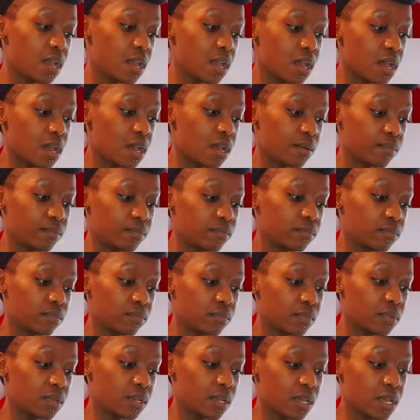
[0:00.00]

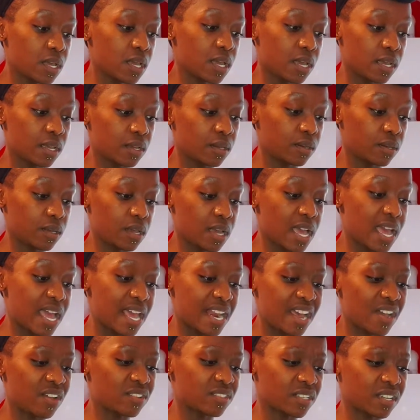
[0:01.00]

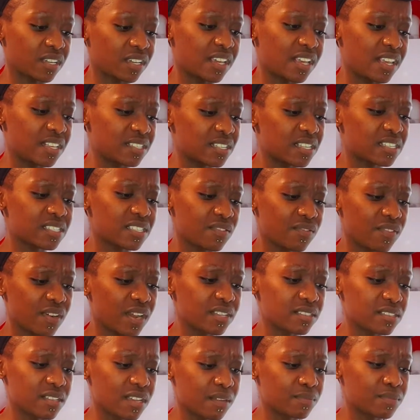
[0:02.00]
and I was like, is this the
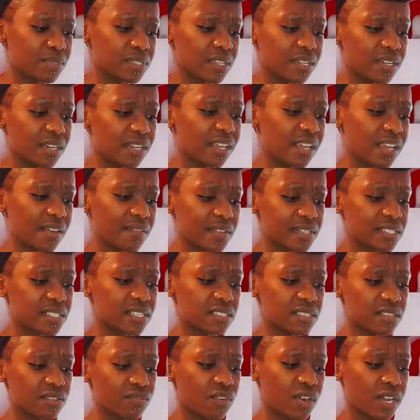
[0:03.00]
right time to leave? Is this
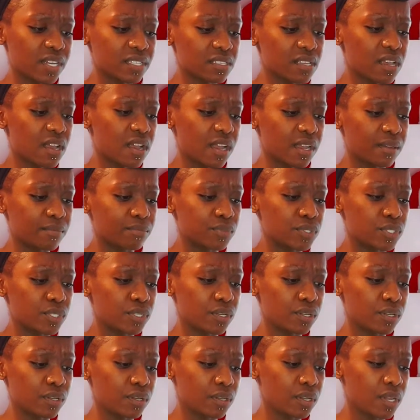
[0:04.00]
the right time
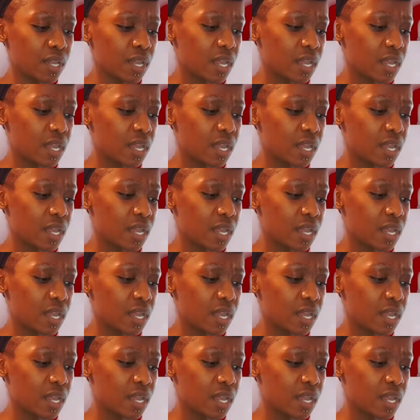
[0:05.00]
to